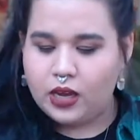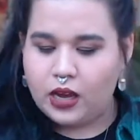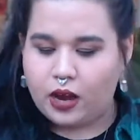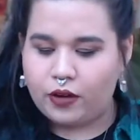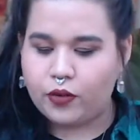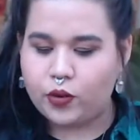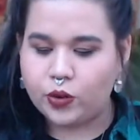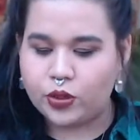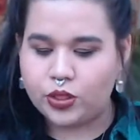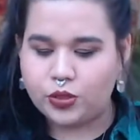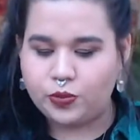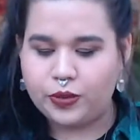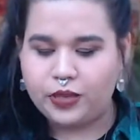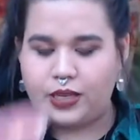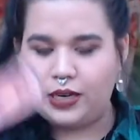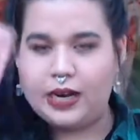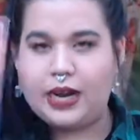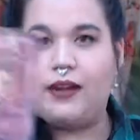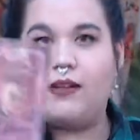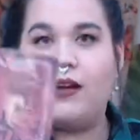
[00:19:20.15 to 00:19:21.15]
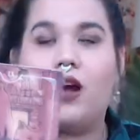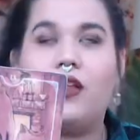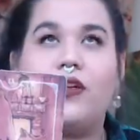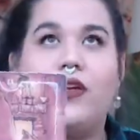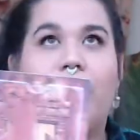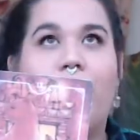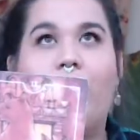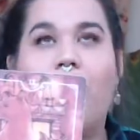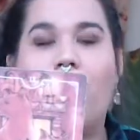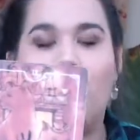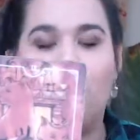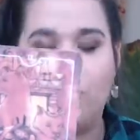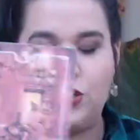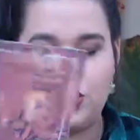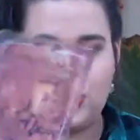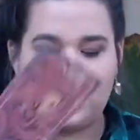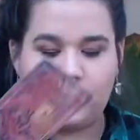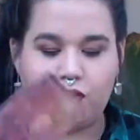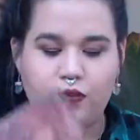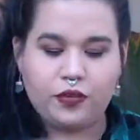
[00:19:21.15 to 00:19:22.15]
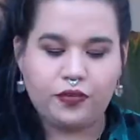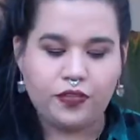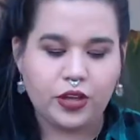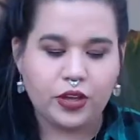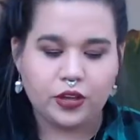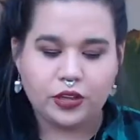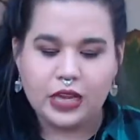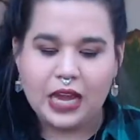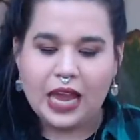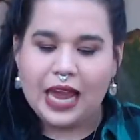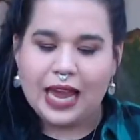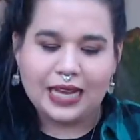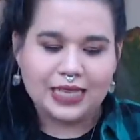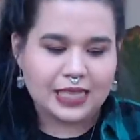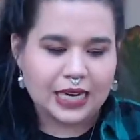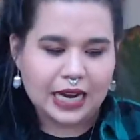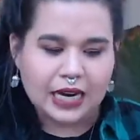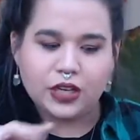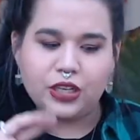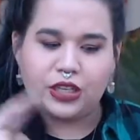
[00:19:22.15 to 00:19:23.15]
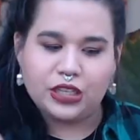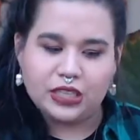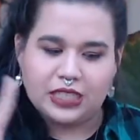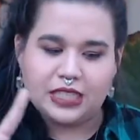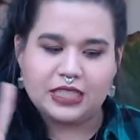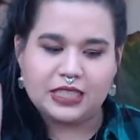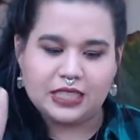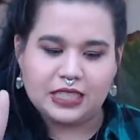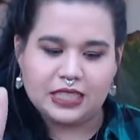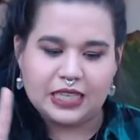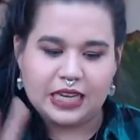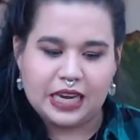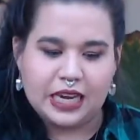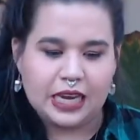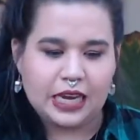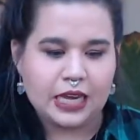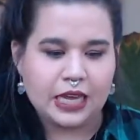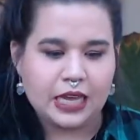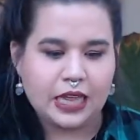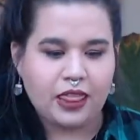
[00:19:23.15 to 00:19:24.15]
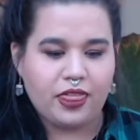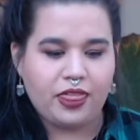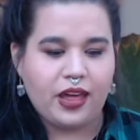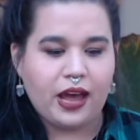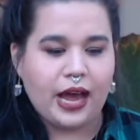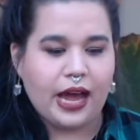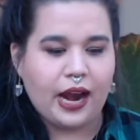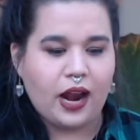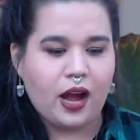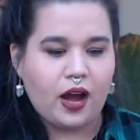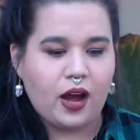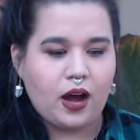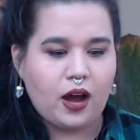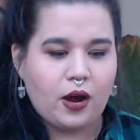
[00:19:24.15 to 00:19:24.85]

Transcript: Of course, with the 9, all wishes fulfilled, it's kind of good to see that.